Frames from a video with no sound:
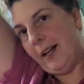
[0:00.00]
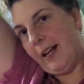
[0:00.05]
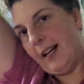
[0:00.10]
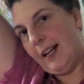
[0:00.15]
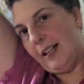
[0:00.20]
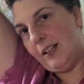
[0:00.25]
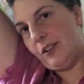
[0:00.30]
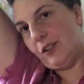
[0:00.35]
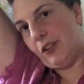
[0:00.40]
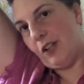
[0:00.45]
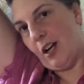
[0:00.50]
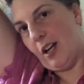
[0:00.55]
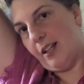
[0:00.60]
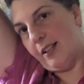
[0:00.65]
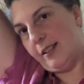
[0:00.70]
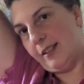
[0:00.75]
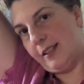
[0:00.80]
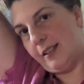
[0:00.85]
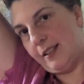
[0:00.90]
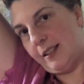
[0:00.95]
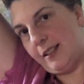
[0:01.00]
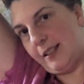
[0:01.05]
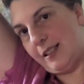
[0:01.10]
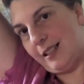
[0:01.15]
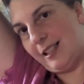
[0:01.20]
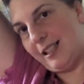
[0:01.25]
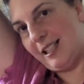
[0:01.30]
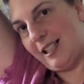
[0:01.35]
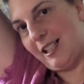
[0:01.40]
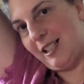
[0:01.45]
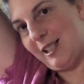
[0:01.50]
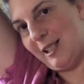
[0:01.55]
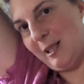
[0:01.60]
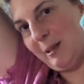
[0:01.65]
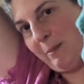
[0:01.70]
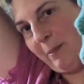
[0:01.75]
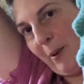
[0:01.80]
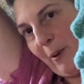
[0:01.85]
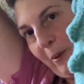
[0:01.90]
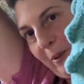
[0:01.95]
it just
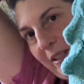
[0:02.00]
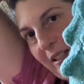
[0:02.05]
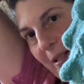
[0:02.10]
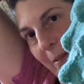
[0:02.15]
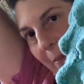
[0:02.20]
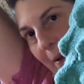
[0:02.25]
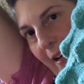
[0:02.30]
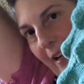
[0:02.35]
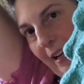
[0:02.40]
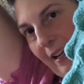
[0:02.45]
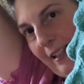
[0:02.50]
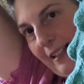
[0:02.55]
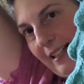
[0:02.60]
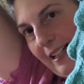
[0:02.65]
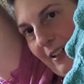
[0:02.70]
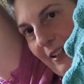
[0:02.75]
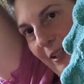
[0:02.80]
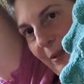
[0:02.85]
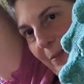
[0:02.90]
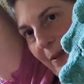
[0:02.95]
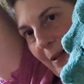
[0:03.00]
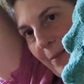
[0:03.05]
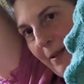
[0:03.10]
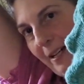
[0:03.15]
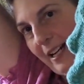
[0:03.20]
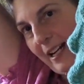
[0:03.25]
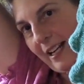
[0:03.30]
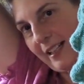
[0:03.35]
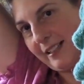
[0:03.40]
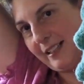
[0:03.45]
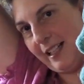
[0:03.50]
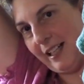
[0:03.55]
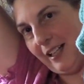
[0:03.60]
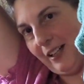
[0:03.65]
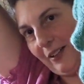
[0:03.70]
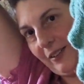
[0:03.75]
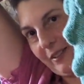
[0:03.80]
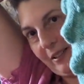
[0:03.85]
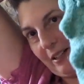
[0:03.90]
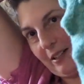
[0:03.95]
spoke to me. Now you may be asking
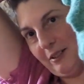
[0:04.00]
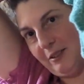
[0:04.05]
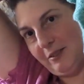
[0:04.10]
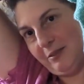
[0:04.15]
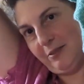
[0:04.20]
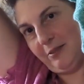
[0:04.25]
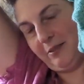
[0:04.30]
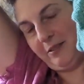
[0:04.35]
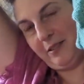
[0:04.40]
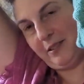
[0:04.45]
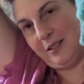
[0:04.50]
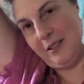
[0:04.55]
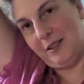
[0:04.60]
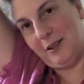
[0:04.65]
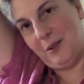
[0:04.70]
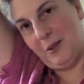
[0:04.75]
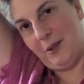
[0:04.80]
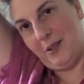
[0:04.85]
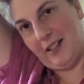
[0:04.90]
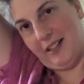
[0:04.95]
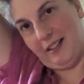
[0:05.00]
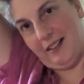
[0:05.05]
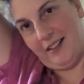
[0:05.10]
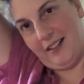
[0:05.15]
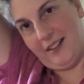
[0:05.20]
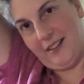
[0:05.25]
yourself, Lorelei,